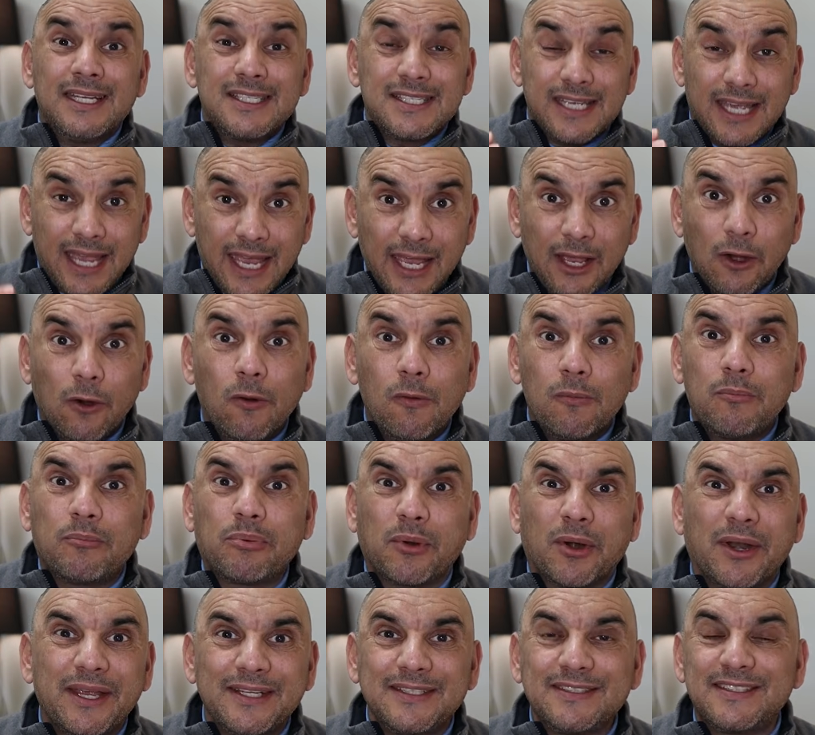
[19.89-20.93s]
to help
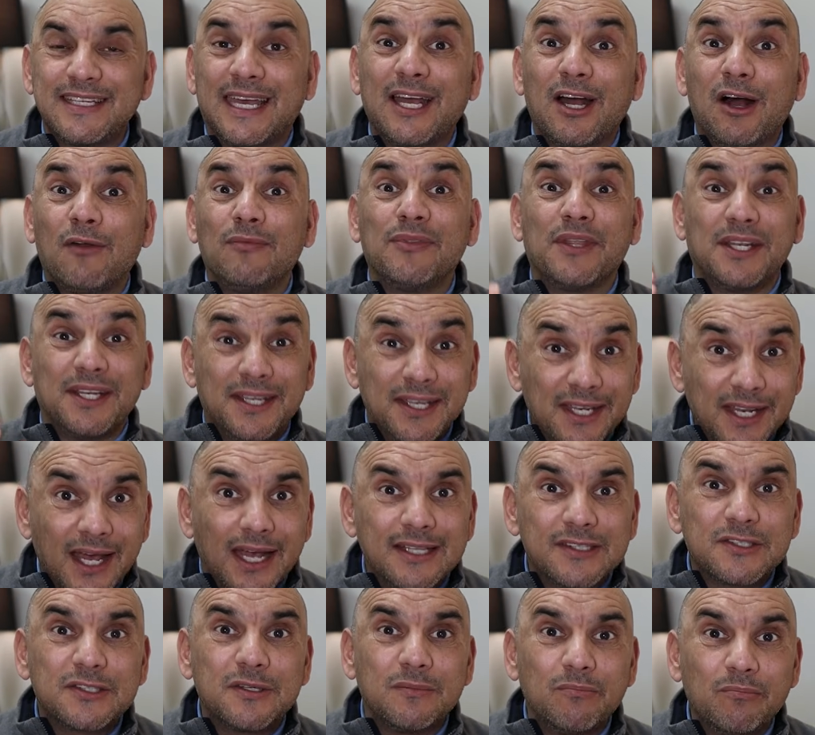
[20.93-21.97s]
break down the
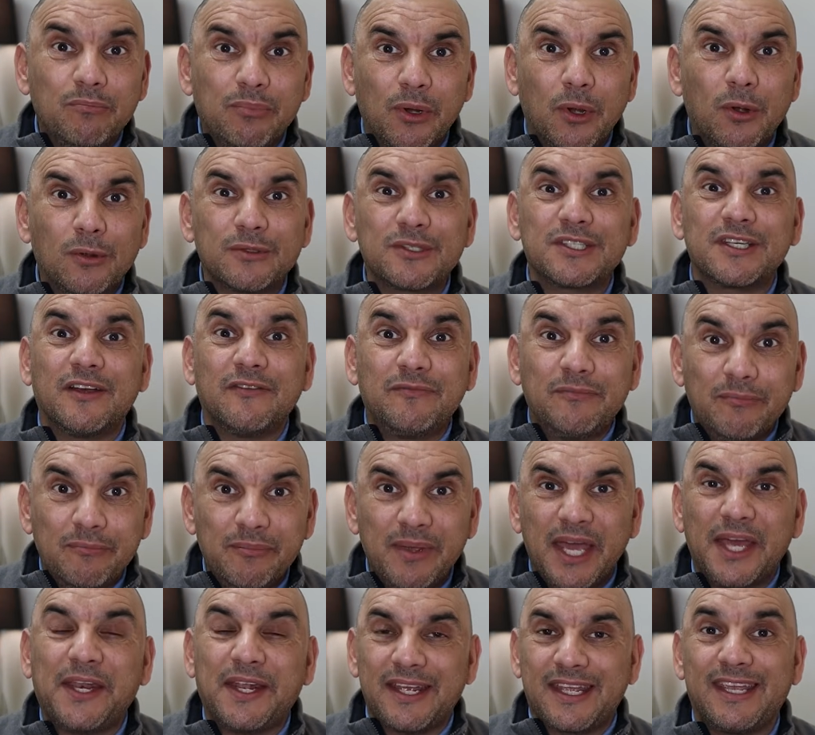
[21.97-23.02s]
nuts and bolts of
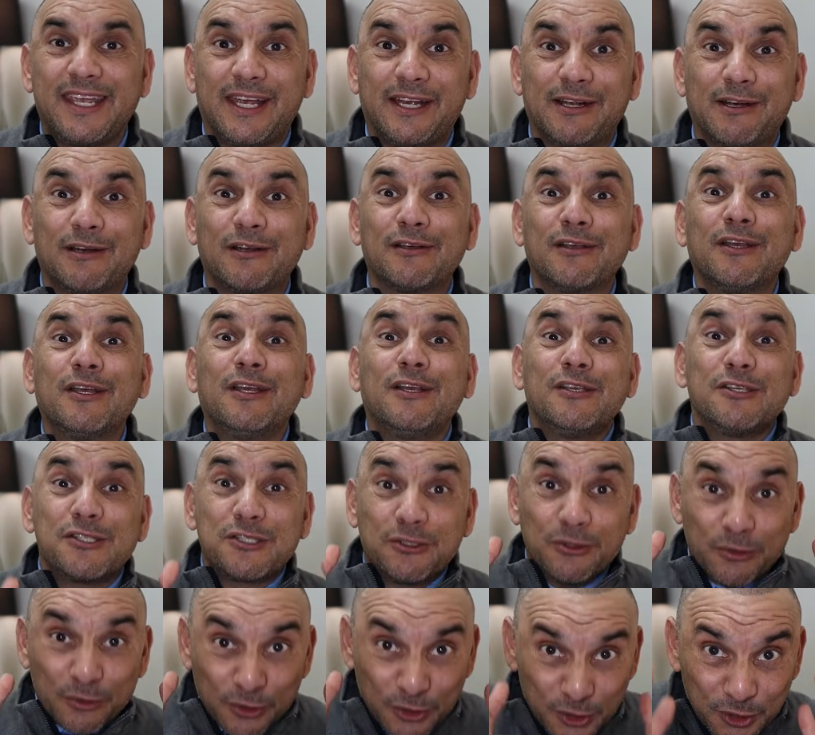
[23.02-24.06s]
Medicare
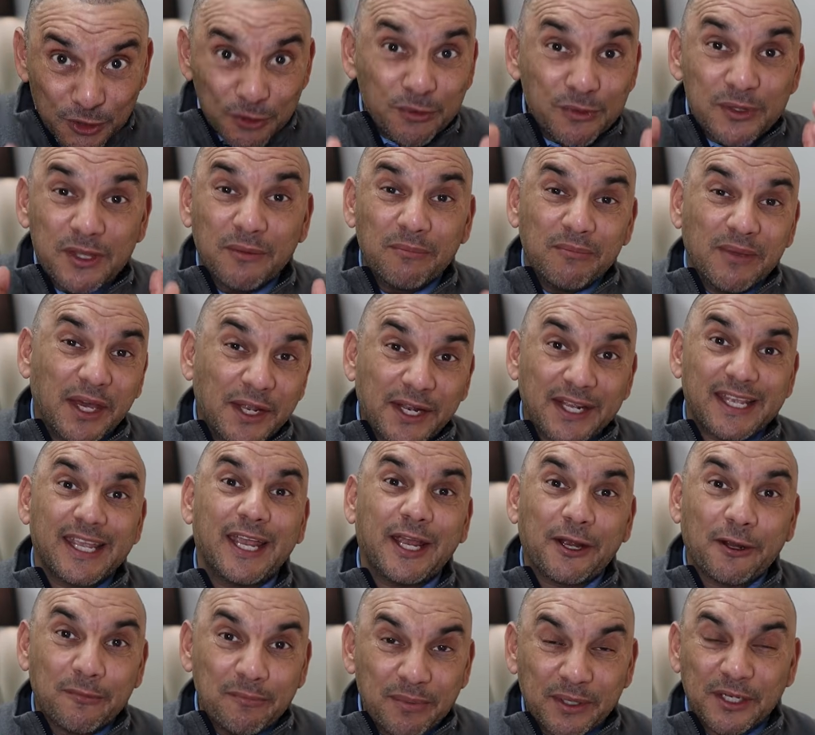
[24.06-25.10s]
so you, the Medicare